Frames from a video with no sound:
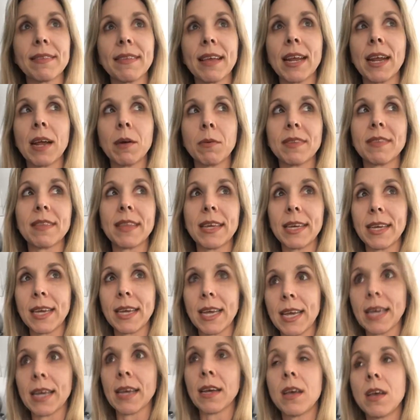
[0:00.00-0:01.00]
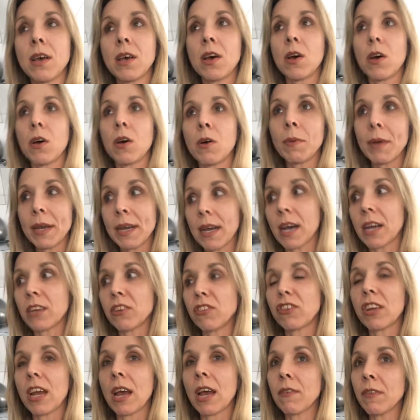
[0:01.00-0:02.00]
and I was thinking, oh my
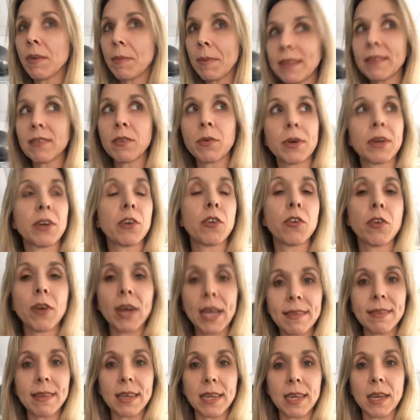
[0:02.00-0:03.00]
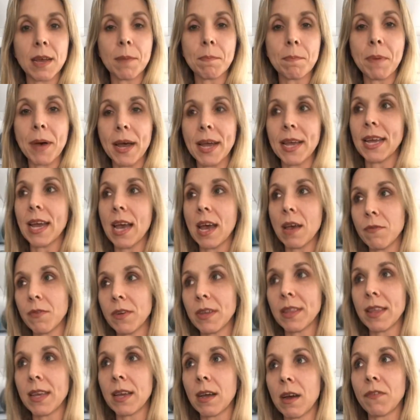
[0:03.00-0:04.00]
gosh, everybody's going crazy buying
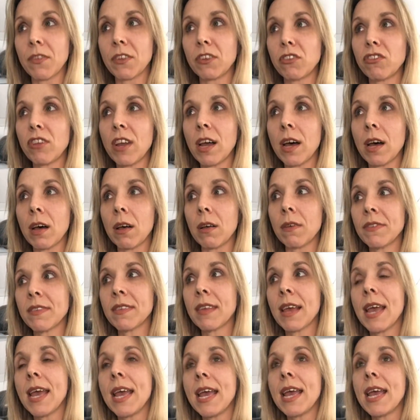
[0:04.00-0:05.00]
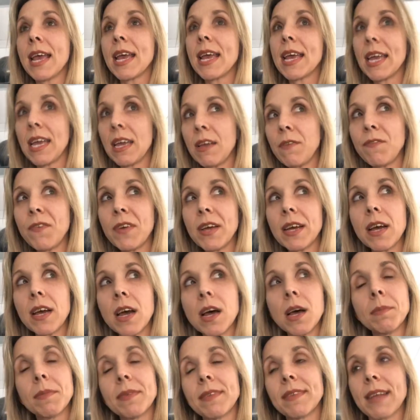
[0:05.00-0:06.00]
everything off the shelves. If it
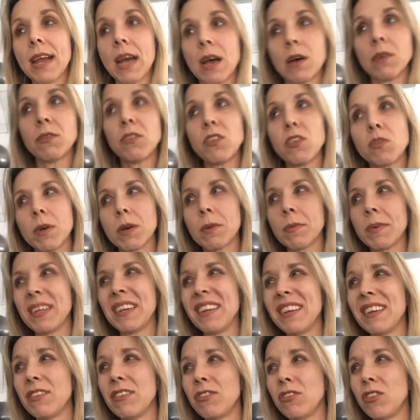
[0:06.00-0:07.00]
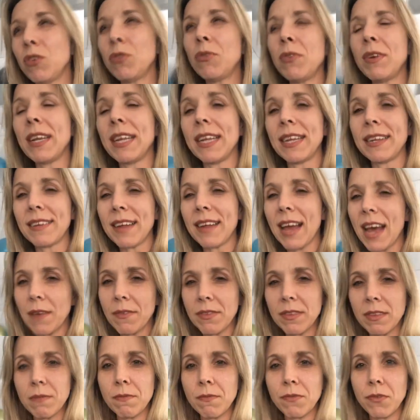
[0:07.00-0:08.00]
comes down to where we do need to
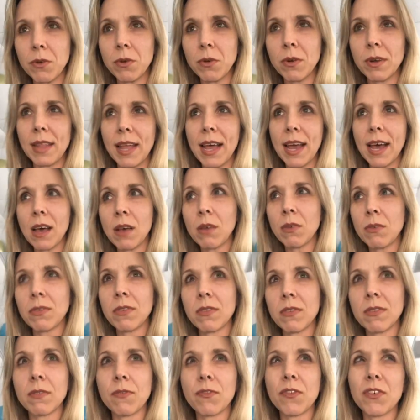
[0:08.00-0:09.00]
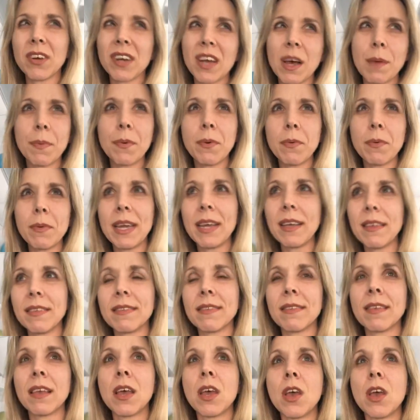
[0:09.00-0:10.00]
have some food in the house for a couple
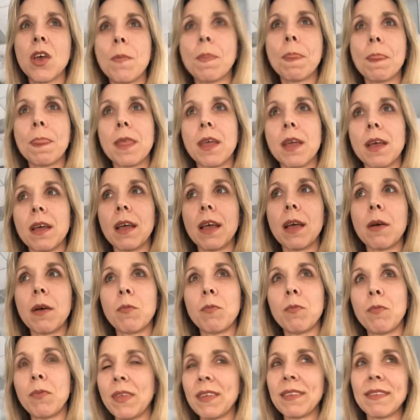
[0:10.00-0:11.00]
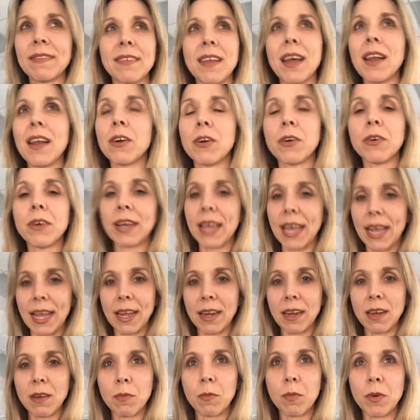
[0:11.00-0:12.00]
weeks, this is not a
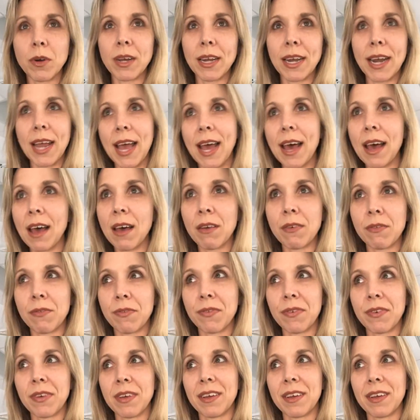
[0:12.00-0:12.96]
hurricane. We're going to have